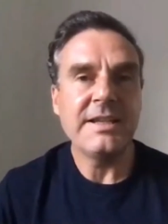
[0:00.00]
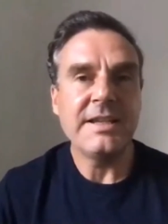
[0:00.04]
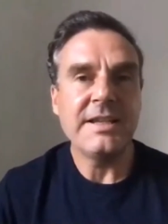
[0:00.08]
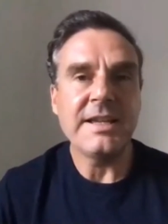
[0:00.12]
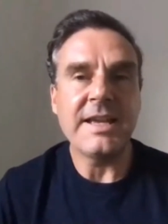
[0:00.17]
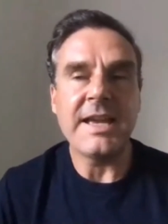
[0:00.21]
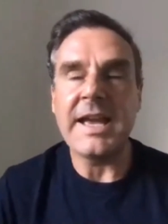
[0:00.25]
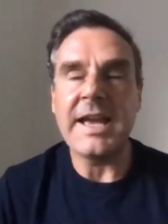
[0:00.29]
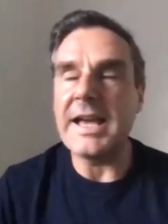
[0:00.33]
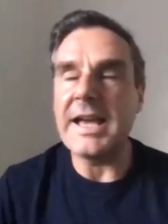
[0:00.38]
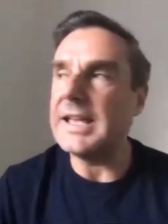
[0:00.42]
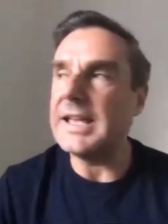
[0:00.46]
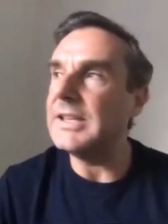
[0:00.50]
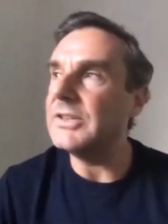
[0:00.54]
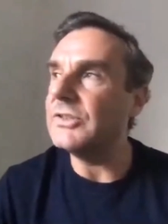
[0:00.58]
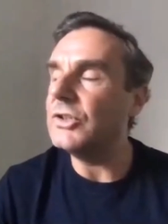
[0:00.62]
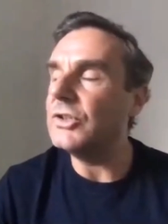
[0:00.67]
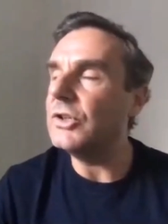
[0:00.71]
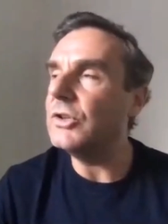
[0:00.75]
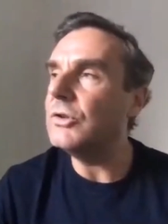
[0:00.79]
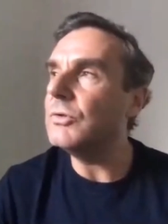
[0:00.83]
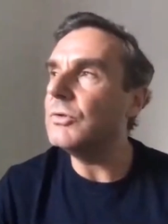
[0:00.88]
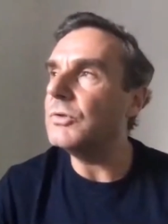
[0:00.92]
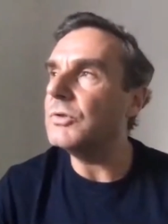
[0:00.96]
uh, is
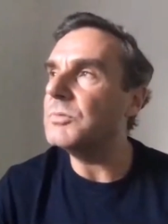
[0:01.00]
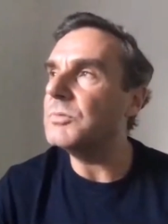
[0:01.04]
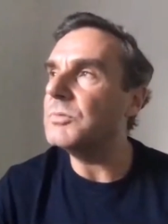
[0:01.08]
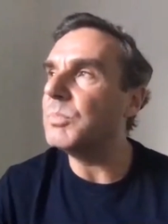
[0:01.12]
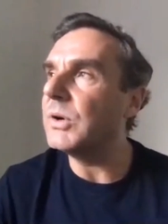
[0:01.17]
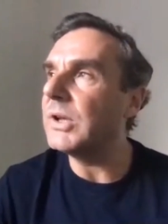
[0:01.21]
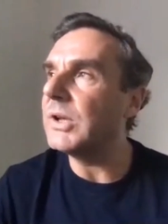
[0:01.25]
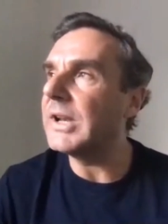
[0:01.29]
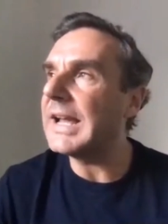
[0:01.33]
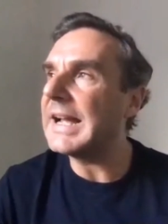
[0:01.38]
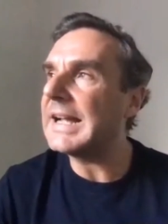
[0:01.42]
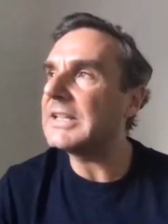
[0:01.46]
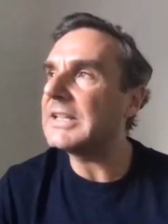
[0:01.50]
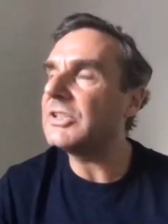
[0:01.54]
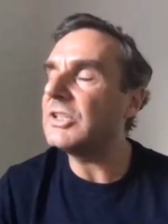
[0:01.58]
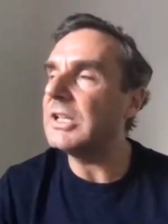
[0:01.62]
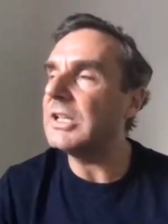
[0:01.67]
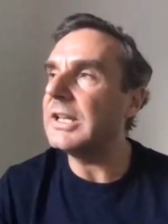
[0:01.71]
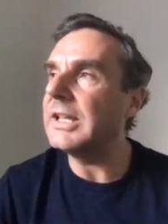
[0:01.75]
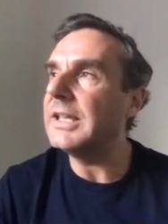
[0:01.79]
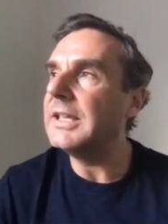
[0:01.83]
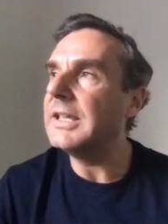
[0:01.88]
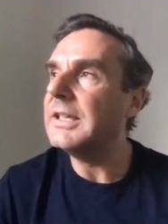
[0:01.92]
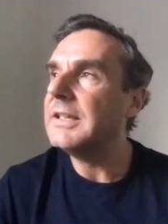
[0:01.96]
huge, but
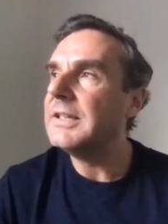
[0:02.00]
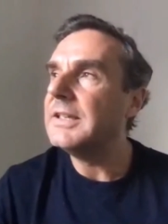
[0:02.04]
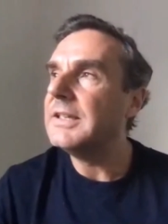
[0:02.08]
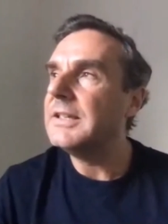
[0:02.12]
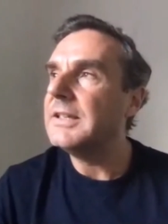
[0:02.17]
actually,